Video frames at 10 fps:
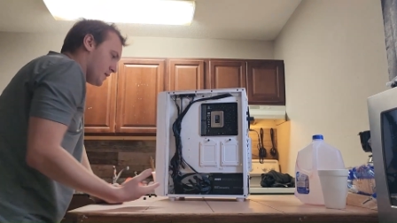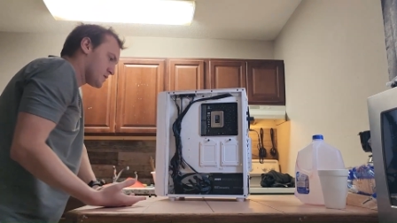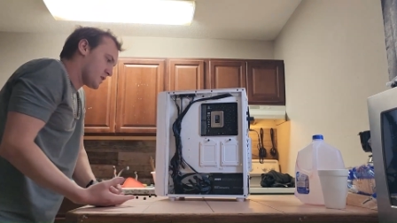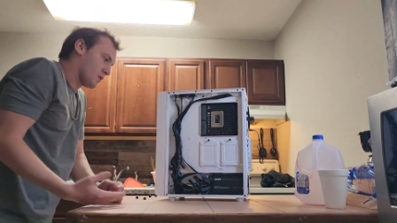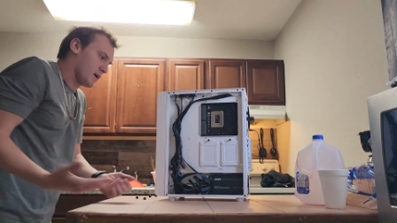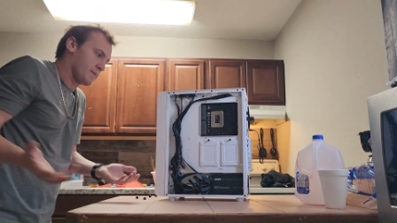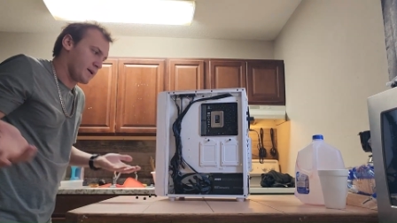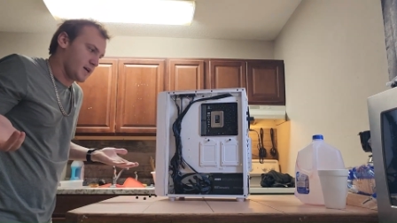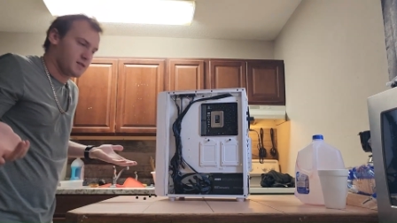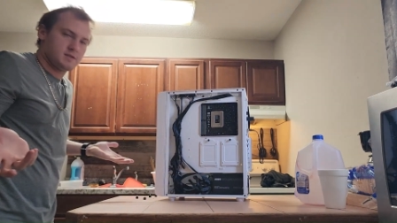So I
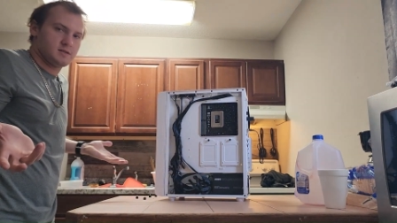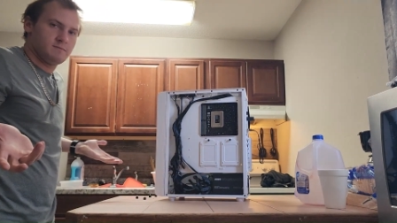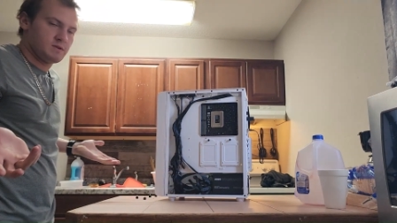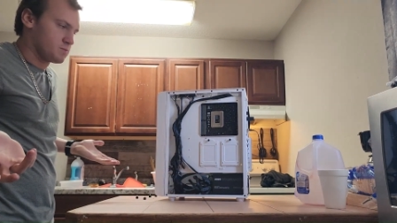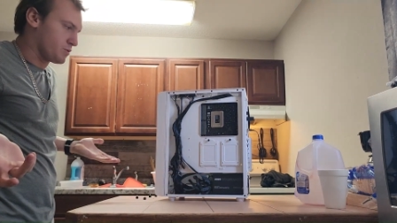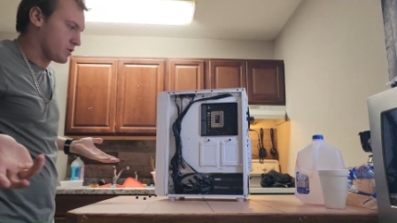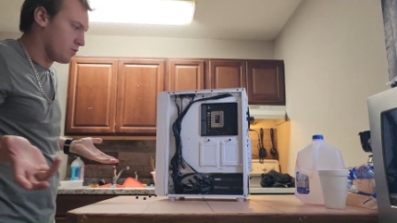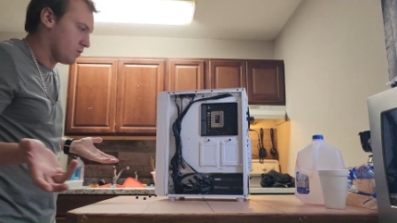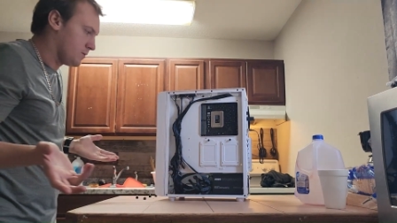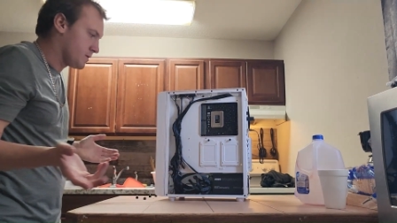mean that's pretty
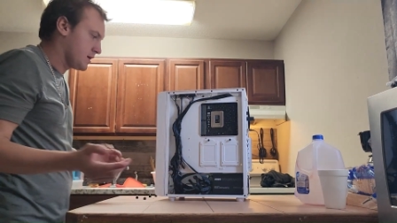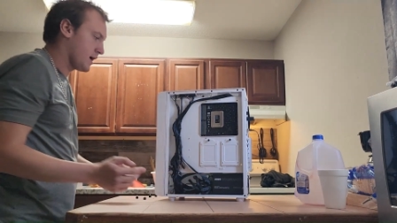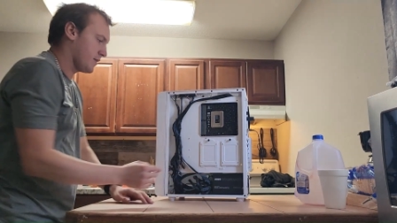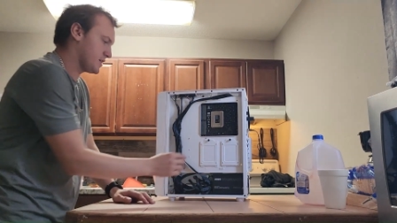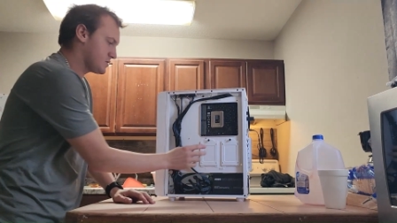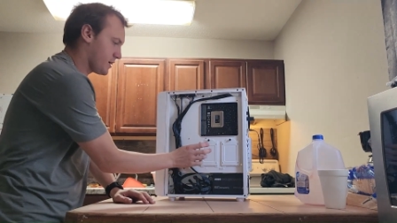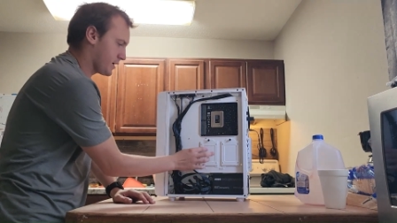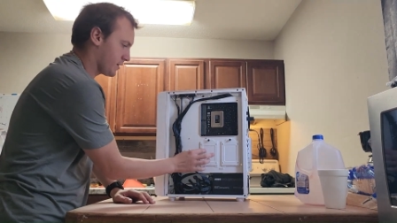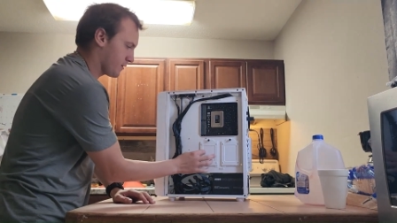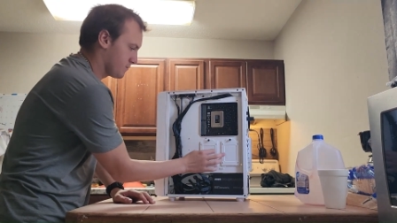cool. And these
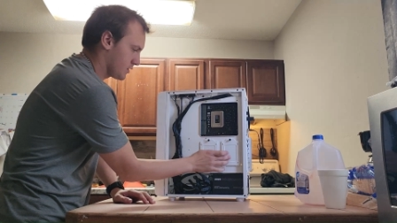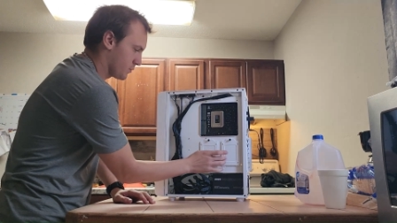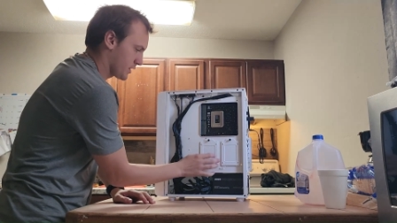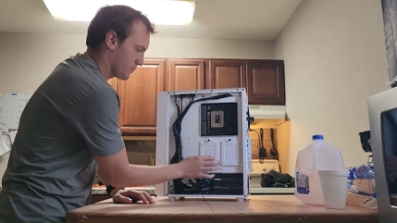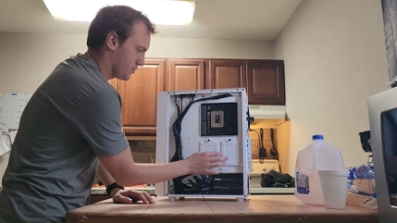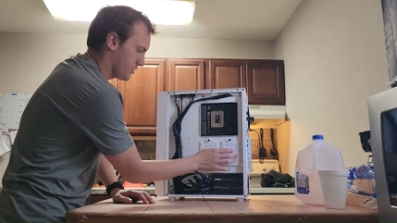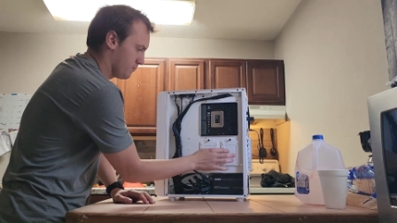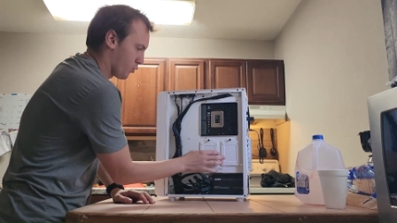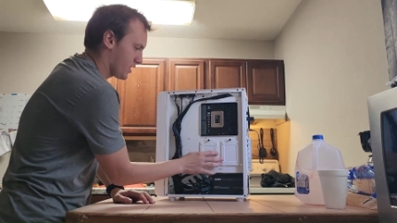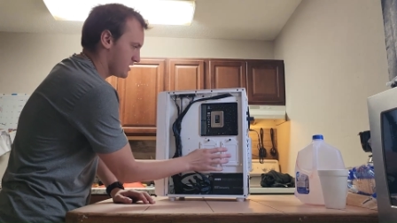right here are where you can put
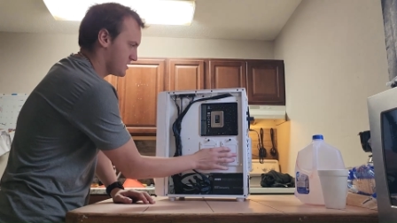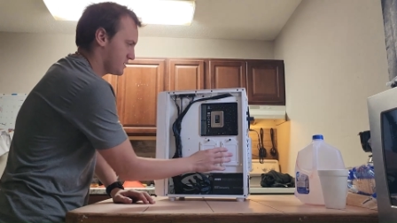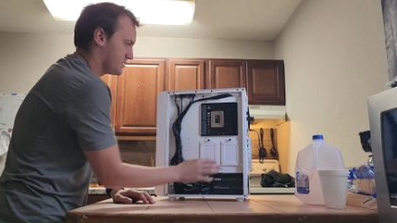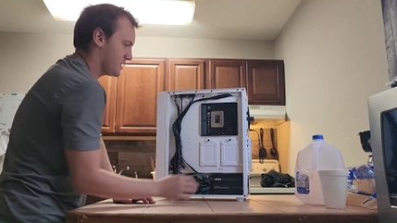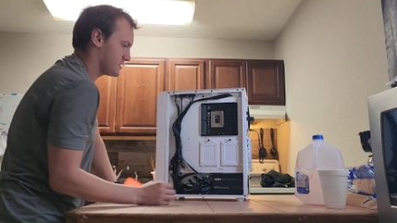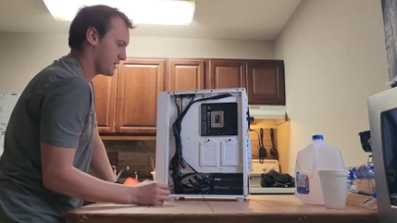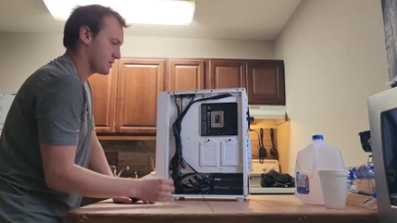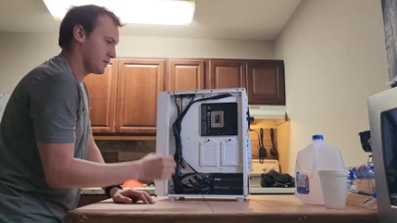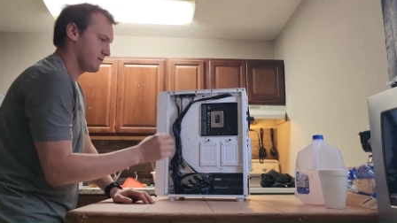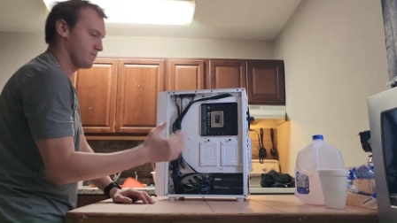more SSDs, like
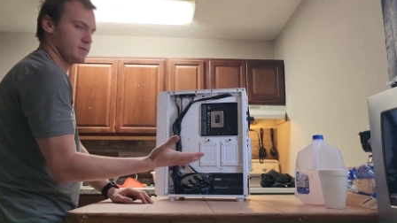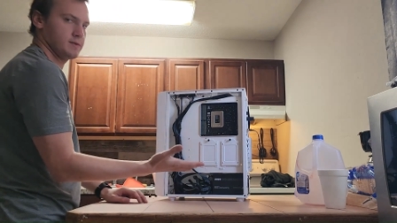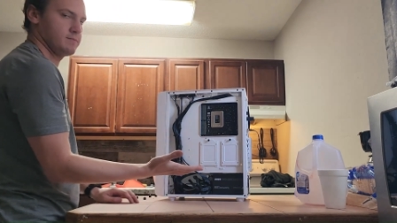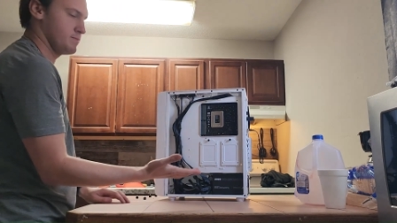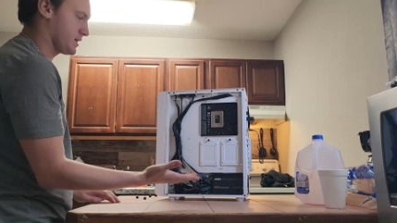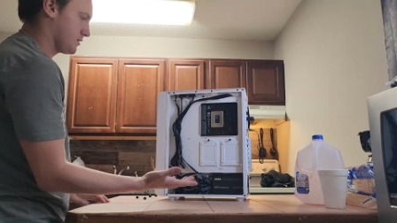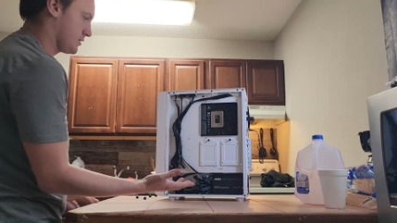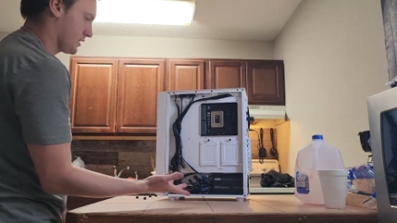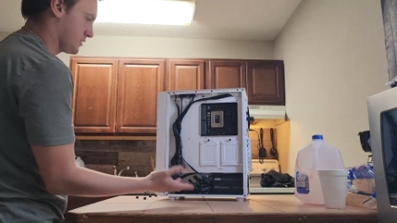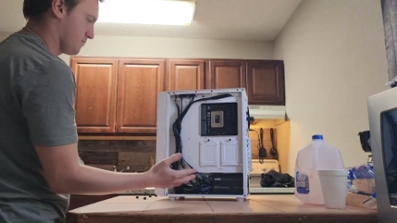the
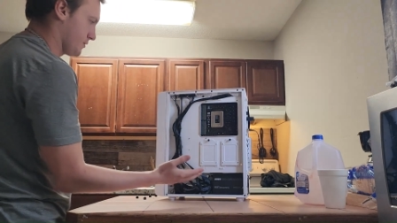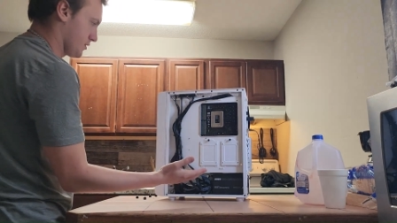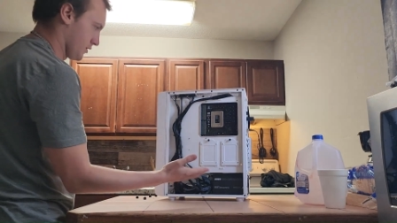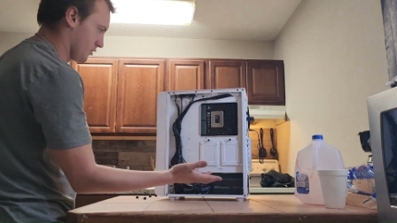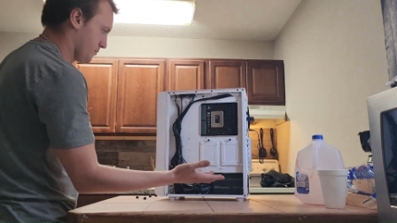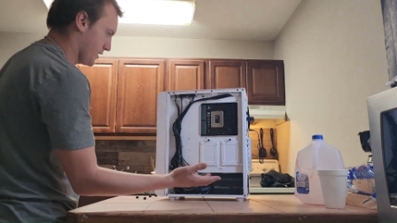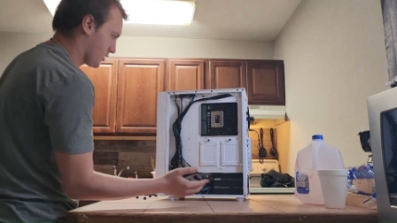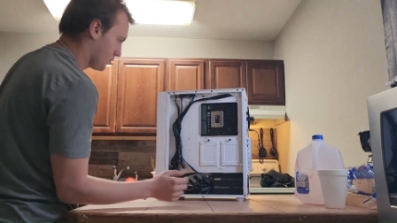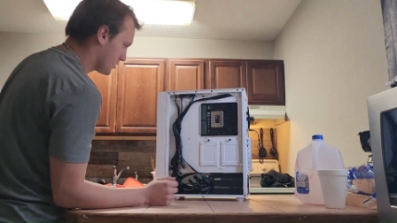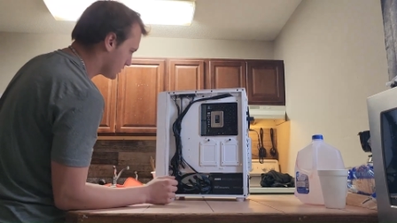little
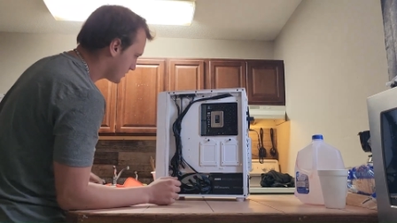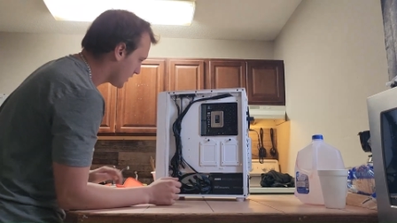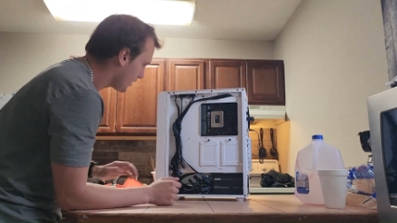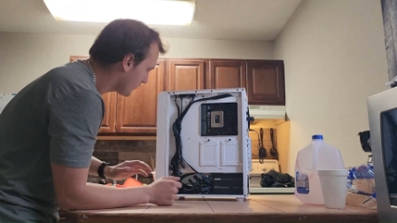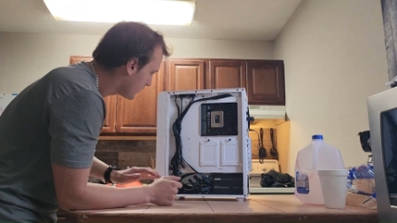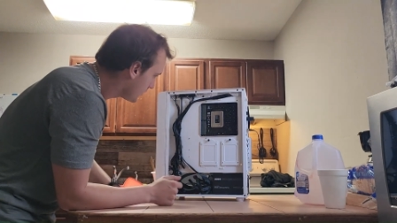bigger ones and stuff.